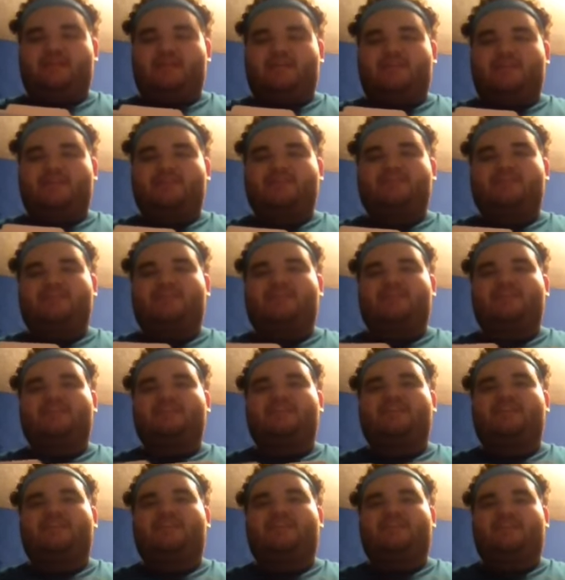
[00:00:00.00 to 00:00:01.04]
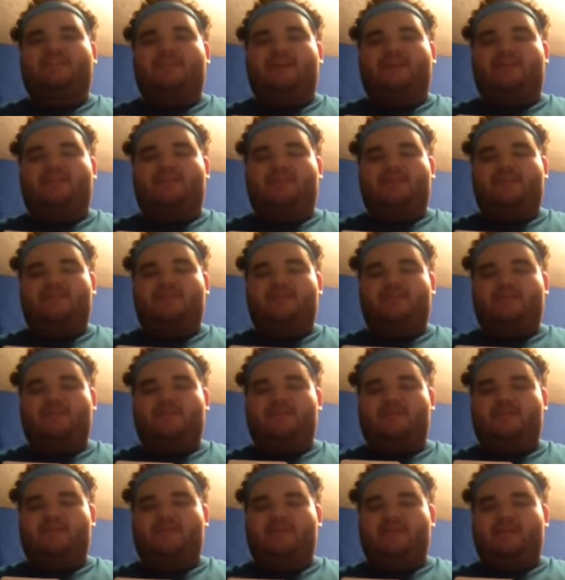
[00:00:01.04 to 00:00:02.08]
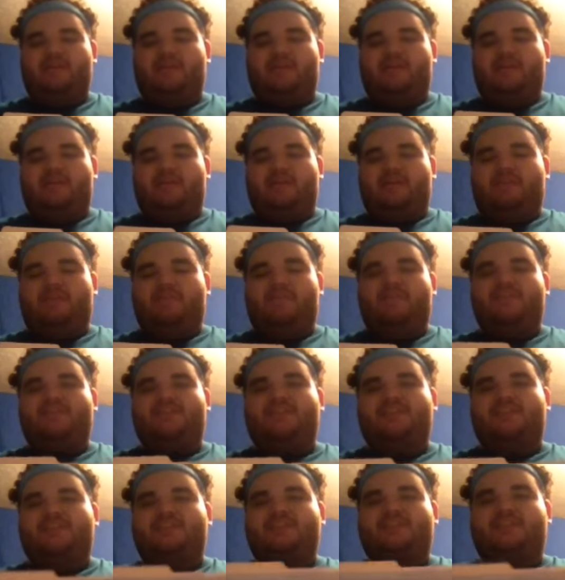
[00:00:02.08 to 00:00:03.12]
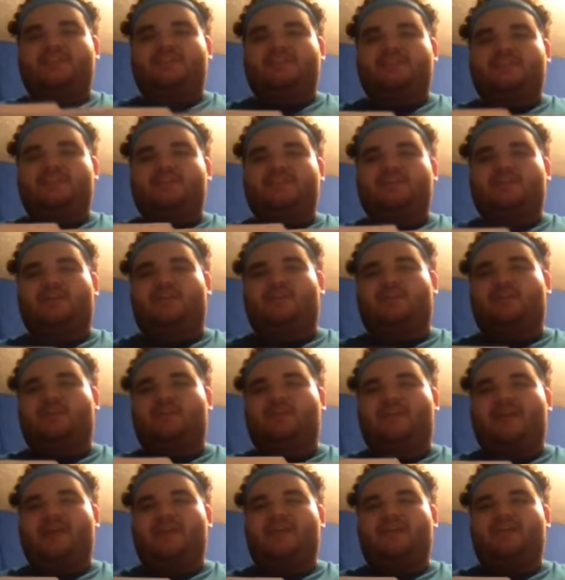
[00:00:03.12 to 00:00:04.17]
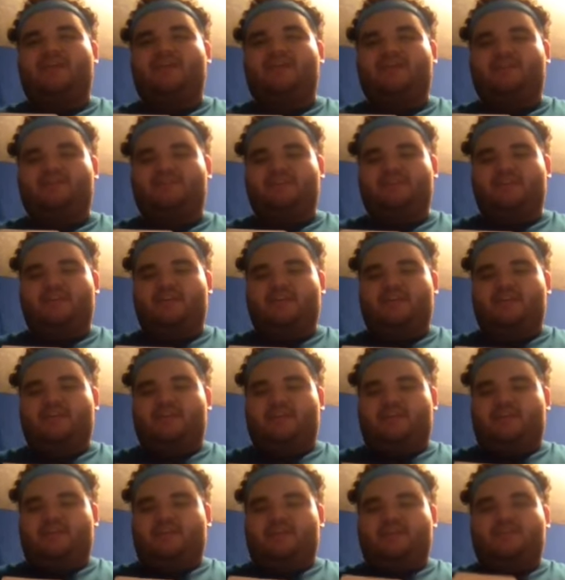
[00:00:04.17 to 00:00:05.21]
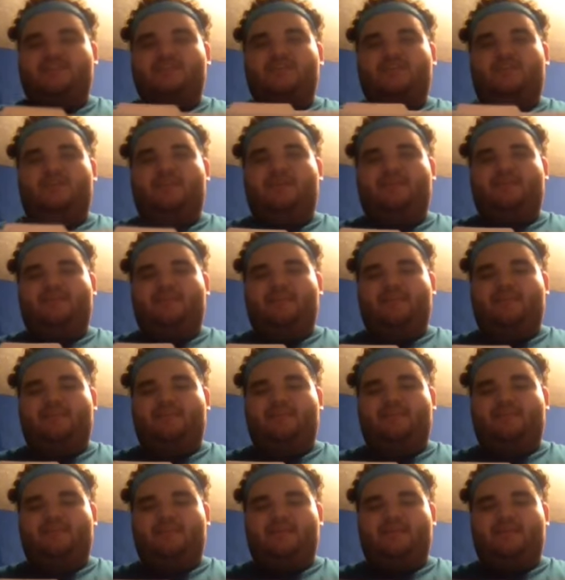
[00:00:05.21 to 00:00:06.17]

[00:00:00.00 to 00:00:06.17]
I'm actually going to pick Southern in that one, even though the 16 seeds don't really matter because historically,